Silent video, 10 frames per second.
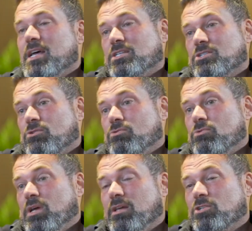So
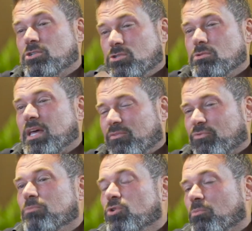to do that
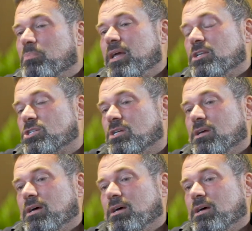from your bench